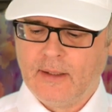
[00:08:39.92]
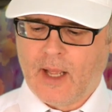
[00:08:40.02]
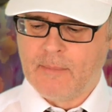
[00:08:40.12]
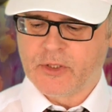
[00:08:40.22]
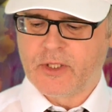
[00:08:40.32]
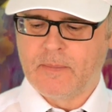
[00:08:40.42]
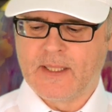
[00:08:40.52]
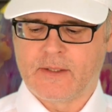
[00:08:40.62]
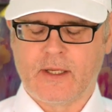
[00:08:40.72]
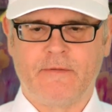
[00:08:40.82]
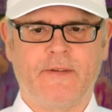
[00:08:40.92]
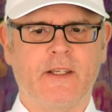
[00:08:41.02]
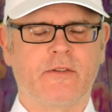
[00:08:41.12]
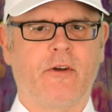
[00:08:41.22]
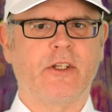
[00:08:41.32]
I must admit, it
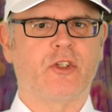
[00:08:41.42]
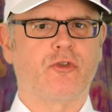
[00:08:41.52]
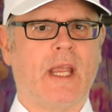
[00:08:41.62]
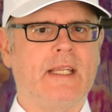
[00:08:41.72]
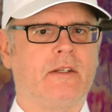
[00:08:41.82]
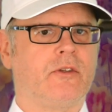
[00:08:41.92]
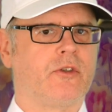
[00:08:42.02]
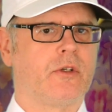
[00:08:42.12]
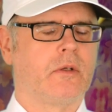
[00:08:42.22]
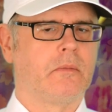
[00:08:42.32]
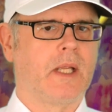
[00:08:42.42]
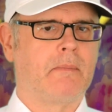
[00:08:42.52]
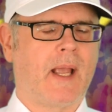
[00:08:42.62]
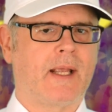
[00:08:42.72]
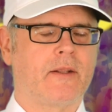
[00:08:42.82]
feels very strange being
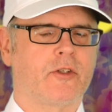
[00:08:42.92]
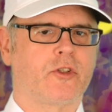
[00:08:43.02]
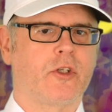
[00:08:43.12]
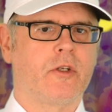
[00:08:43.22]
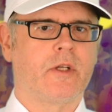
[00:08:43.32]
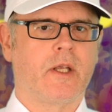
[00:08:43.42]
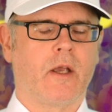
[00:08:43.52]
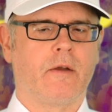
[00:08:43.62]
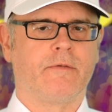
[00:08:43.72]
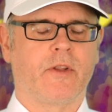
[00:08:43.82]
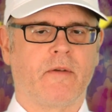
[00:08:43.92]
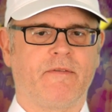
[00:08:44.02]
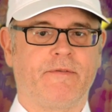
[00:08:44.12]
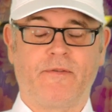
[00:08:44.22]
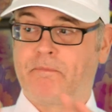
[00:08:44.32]
back in the studio. For the
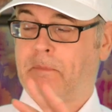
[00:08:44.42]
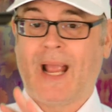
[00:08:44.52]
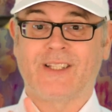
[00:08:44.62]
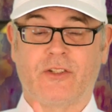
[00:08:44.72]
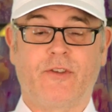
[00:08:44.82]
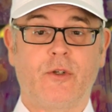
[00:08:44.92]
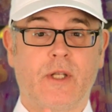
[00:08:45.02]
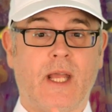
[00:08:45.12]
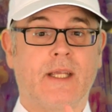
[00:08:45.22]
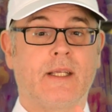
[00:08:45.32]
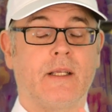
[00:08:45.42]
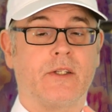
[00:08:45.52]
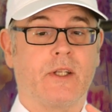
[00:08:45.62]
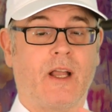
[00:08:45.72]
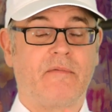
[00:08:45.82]
past few
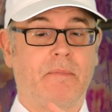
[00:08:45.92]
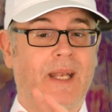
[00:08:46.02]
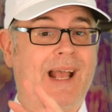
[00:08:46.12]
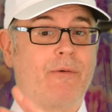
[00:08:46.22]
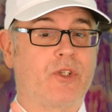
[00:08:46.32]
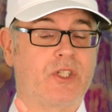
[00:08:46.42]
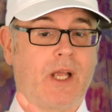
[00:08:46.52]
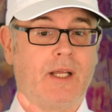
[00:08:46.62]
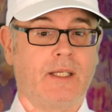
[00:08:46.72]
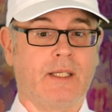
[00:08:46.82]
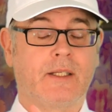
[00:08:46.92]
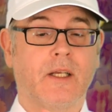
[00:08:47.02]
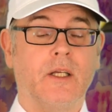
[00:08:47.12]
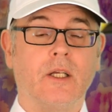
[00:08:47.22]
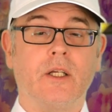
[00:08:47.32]
days, I've been outside
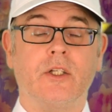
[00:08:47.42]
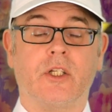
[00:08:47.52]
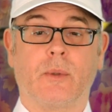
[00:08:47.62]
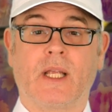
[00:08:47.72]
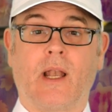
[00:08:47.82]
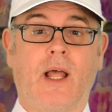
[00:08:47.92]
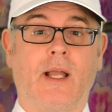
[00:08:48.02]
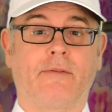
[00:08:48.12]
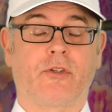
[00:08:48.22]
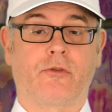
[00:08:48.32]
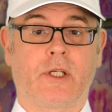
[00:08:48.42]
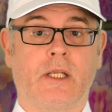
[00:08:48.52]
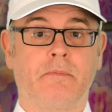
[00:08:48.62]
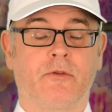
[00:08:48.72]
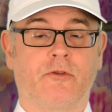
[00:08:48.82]
doing live
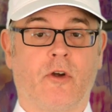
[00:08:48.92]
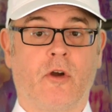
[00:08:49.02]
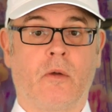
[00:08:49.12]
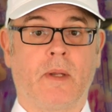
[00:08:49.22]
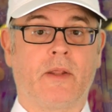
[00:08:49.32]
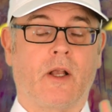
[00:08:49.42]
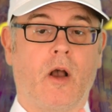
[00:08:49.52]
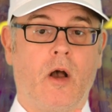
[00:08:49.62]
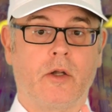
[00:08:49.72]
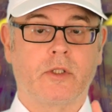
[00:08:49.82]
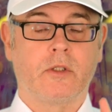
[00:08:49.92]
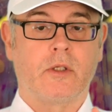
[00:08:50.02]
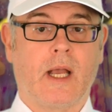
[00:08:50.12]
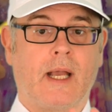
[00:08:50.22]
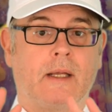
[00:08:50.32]
streams from in the garden
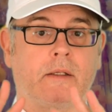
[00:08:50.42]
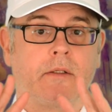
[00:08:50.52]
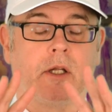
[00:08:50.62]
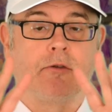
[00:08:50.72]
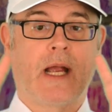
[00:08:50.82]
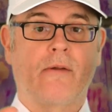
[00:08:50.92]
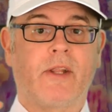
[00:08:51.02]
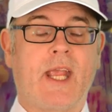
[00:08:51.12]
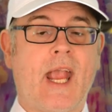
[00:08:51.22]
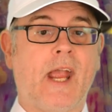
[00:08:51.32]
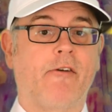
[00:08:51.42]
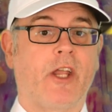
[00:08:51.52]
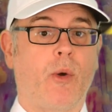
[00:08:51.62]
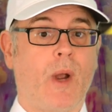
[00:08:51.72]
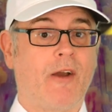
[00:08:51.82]
and around the
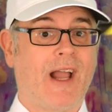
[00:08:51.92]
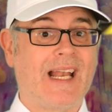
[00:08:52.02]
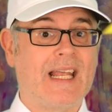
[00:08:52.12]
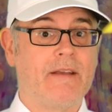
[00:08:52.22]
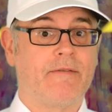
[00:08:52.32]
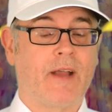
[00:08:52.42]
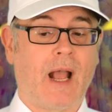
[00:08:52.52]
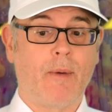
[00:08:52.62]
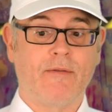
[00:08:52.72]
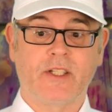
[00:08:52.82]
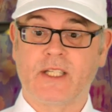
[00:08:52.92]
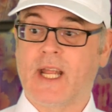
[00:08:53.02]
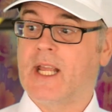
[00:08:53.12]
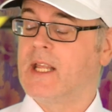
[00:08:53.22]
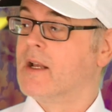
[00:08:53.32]
area where I live. However,
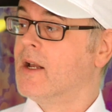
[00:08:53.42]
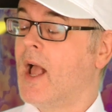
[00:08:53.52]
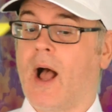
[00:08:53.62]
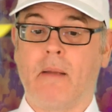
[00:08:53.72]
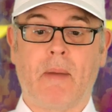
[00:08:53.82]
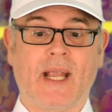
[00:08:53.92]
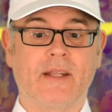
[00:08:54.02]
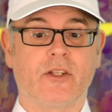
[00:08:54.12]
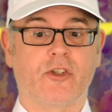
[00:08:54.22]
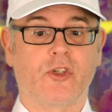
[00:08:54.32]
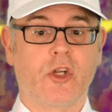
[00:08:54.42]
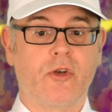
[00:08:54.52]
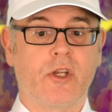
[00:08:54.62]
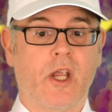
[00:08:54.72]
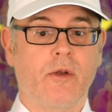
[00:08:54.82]
today I'm back in the
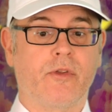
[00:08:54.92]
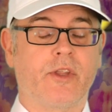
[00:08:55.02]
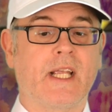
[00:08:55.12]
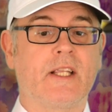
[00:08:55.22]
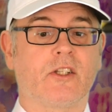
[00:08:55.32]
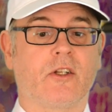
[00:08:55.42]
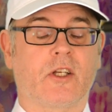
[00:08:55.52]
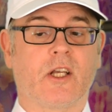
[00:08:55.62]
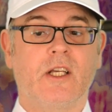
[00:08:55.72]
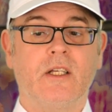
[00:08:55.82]
studio. Things look